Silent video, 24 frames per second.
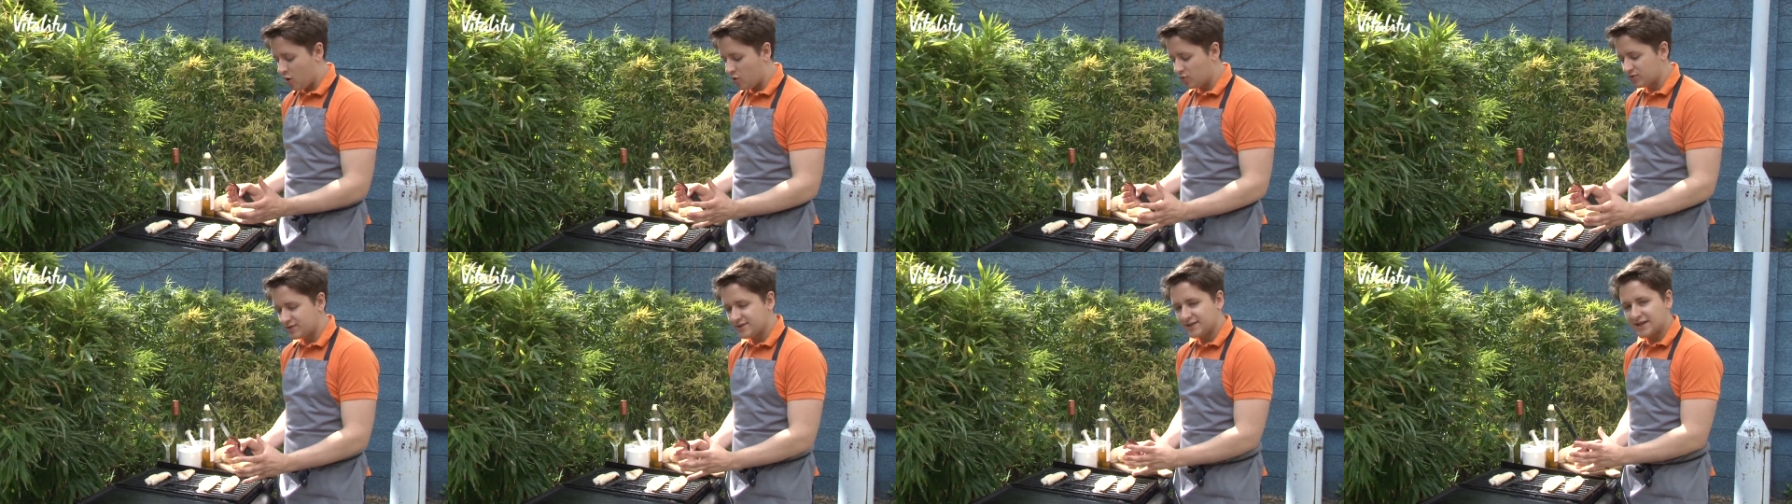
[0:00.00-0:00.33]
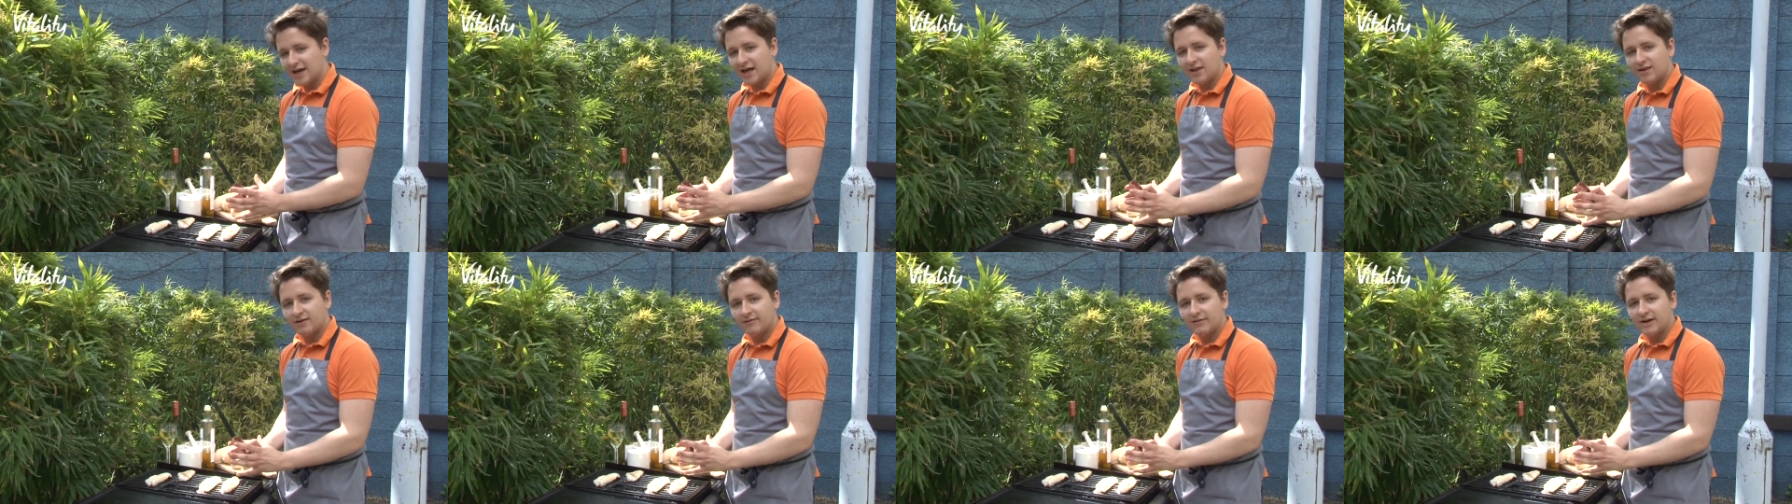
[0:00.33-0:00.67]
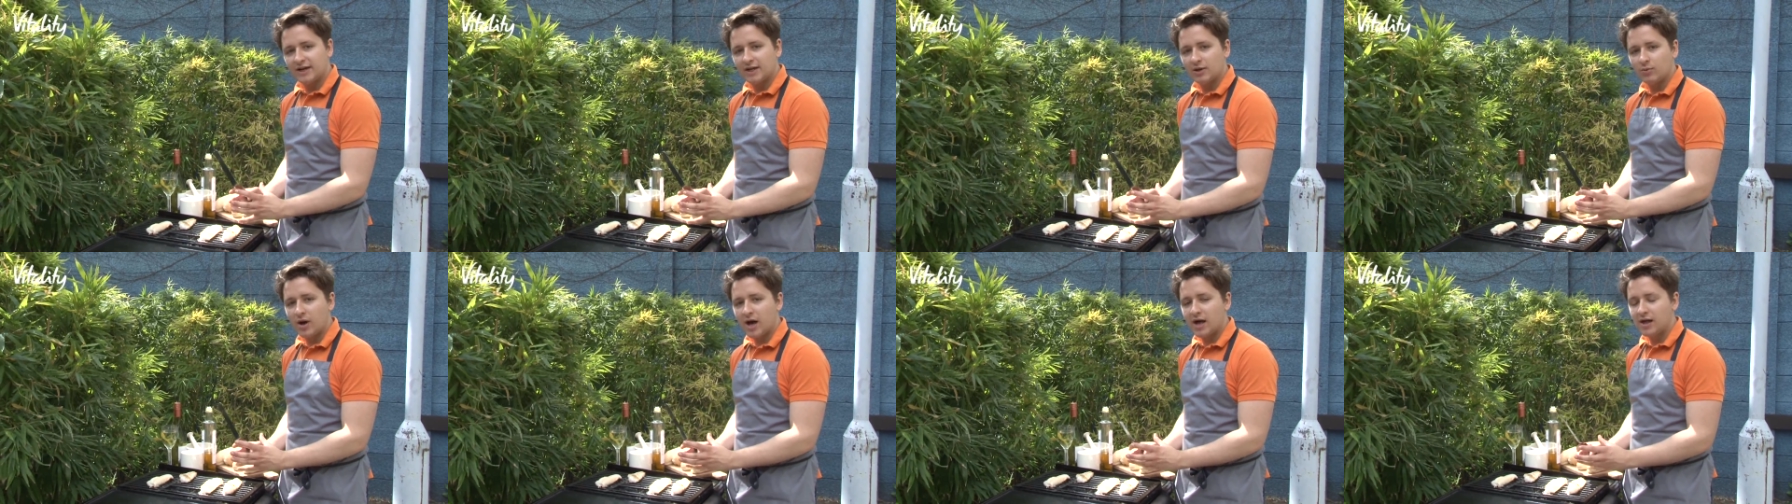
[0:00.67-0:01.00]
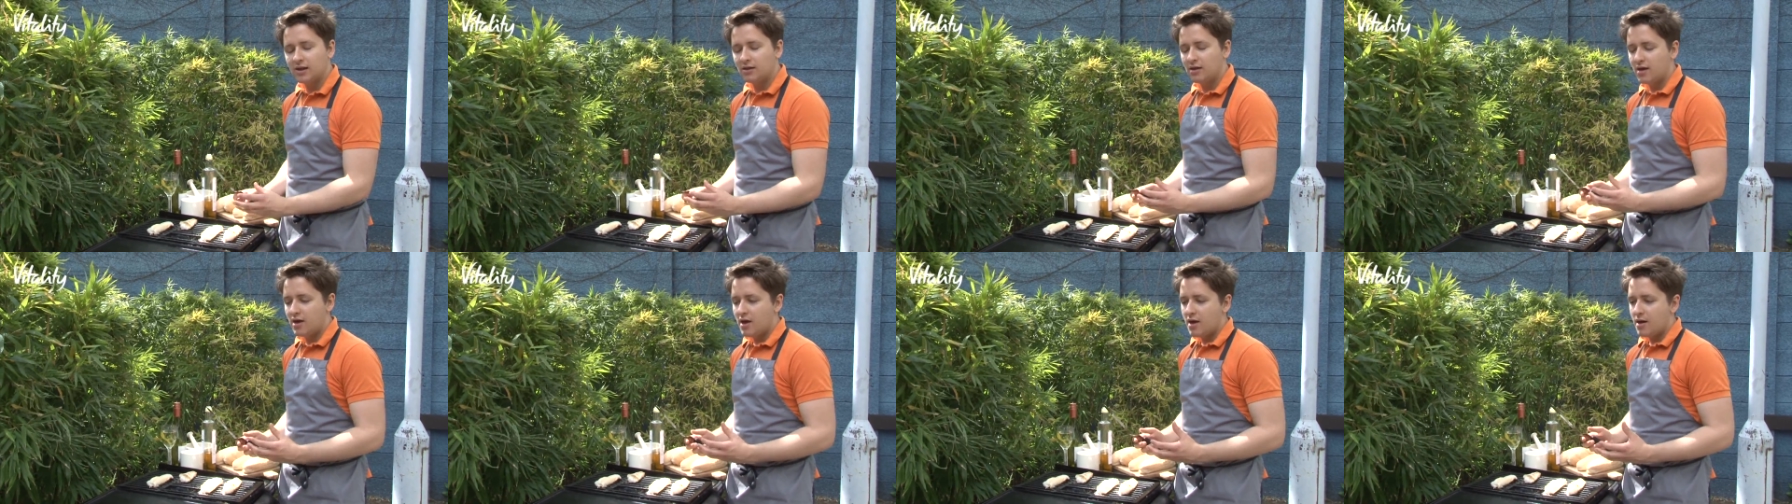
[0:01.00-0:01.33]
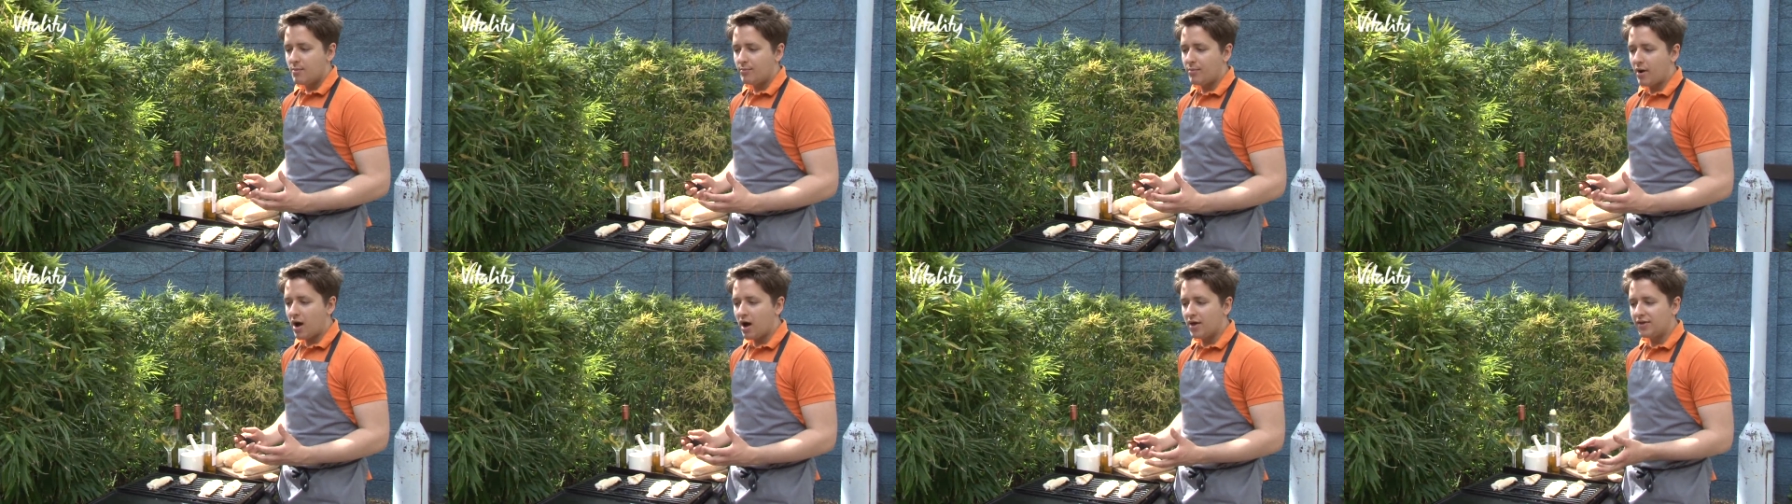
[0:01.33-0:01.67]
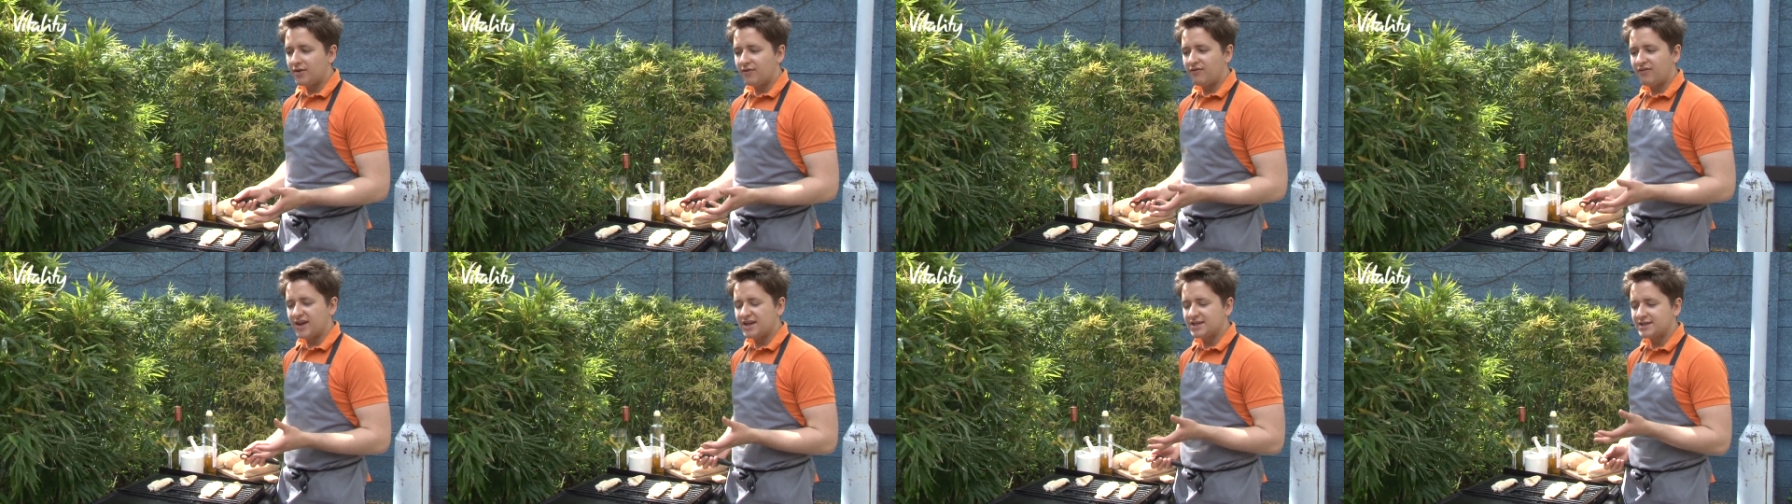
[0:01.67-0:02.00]
holds together really well. But
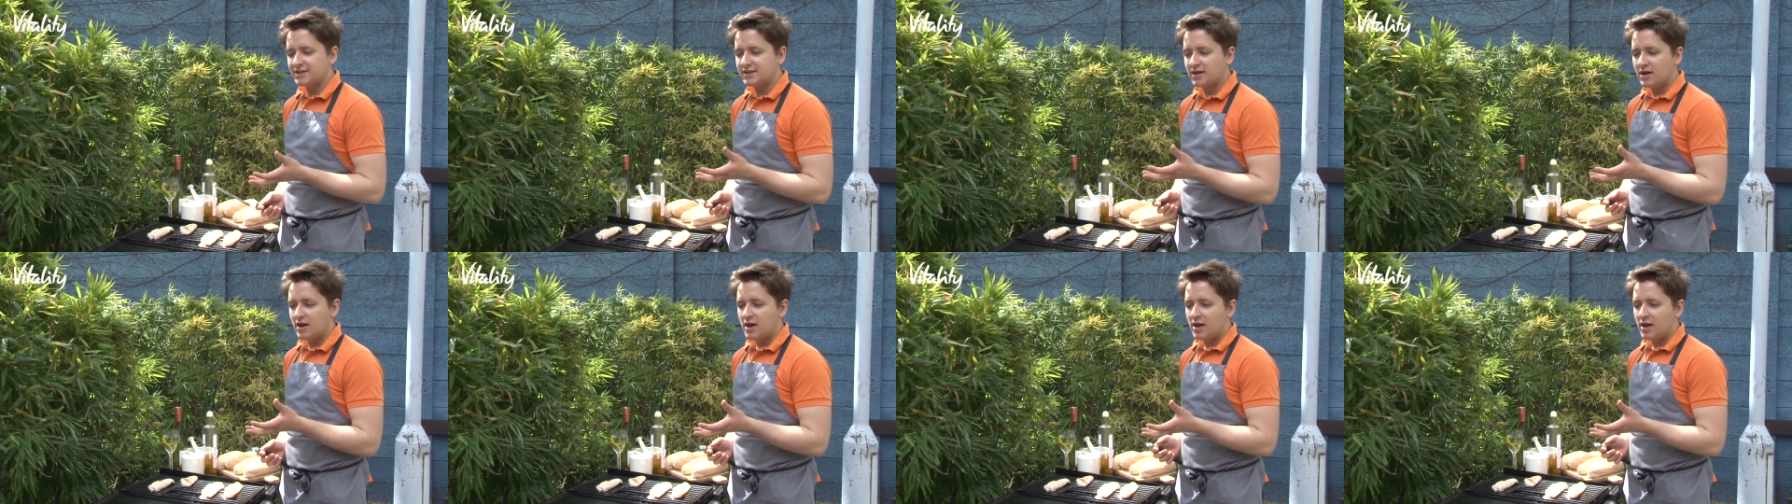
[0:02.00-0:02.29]
other fish,